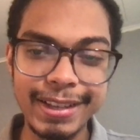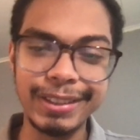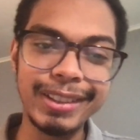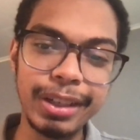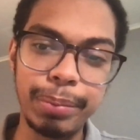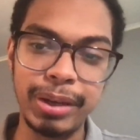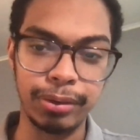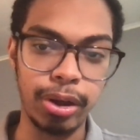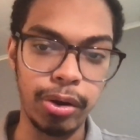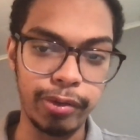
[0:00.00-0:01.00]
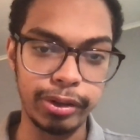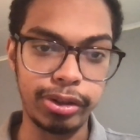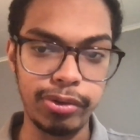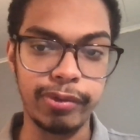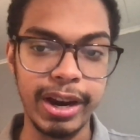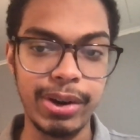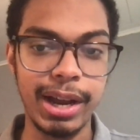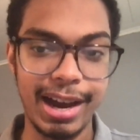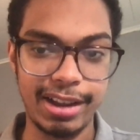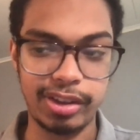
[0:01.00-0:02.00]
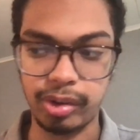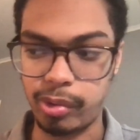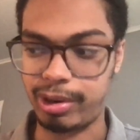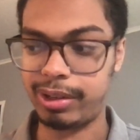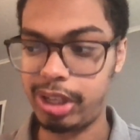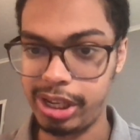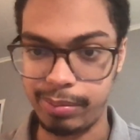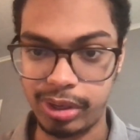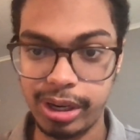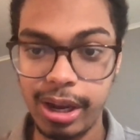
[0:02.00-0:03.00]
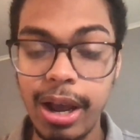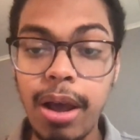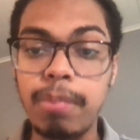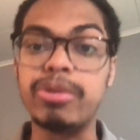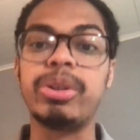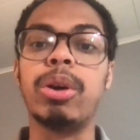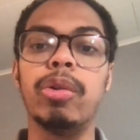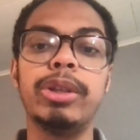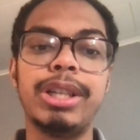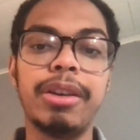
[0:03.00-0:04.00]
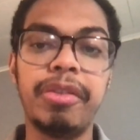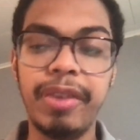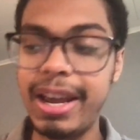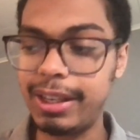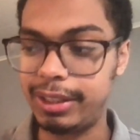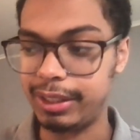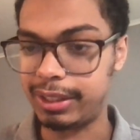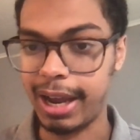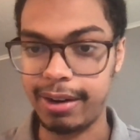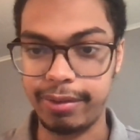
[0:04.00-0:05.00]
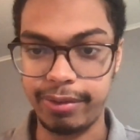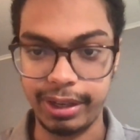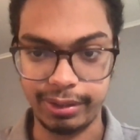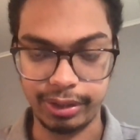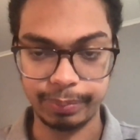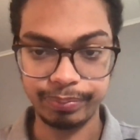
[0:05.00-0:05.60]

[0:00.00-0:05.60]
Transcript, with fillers: little bit low for two very high scoring teams. Moving over to the fantasy side of things.